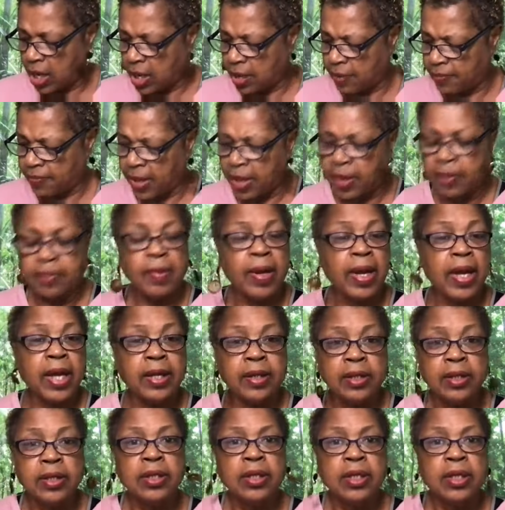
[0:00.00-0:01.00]
They
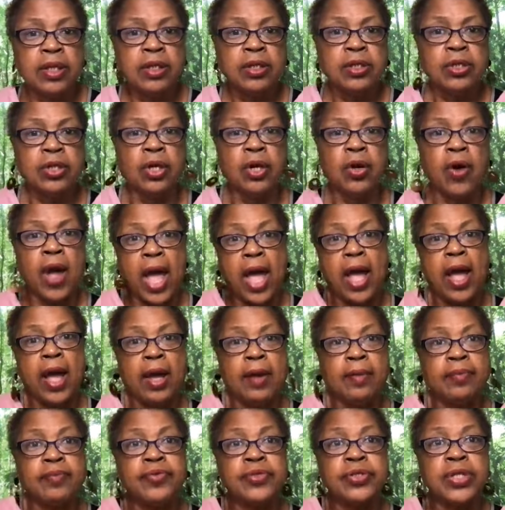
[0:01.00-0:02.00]
might, you know,
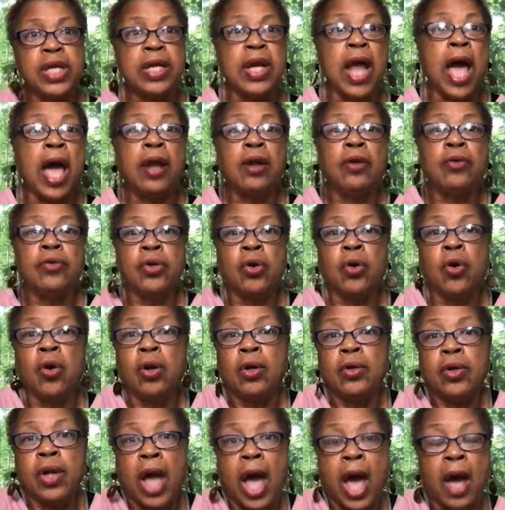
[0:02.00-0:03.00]
say that, I don't
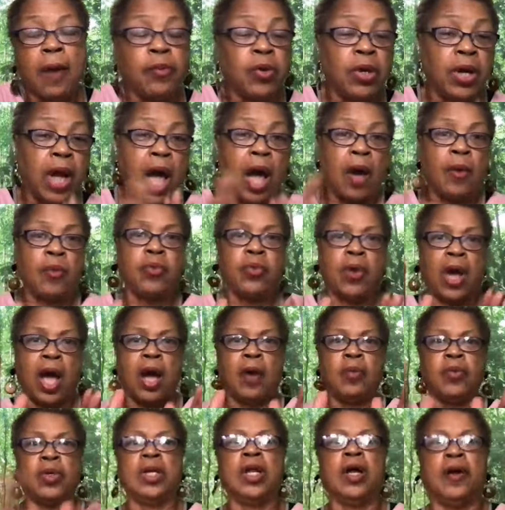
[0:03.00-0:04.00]
know. I
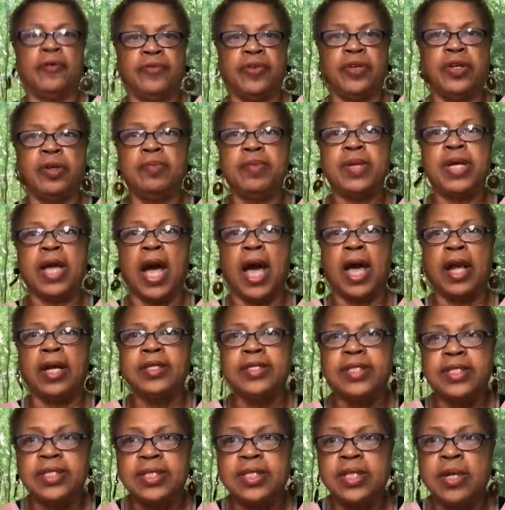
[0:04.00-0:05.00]
would love for them to be
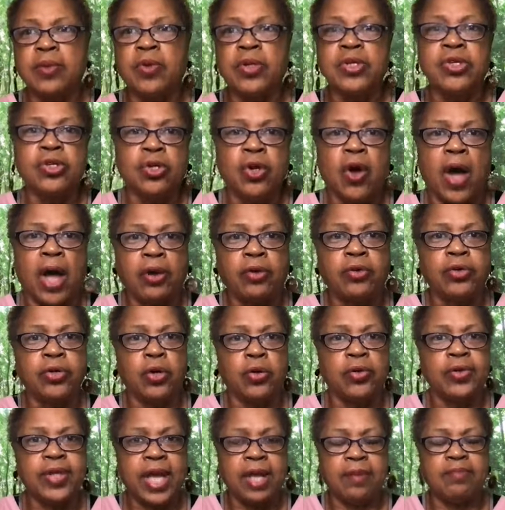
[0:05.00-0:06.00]
honest and say, well, you know, I don't
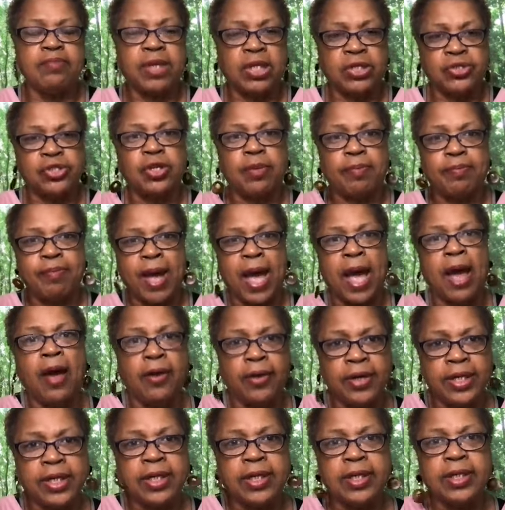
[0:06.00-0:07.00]
know that much
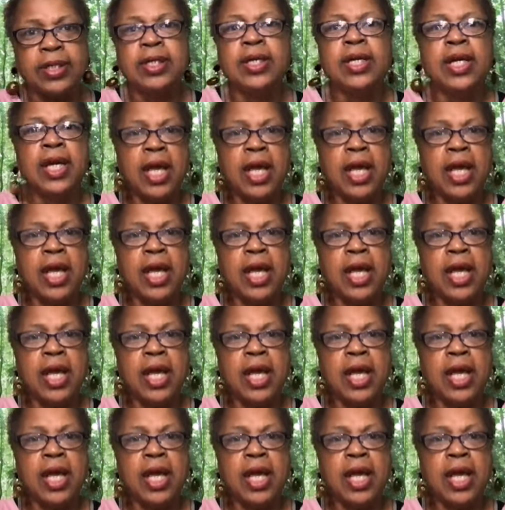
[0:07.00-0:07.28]
about it.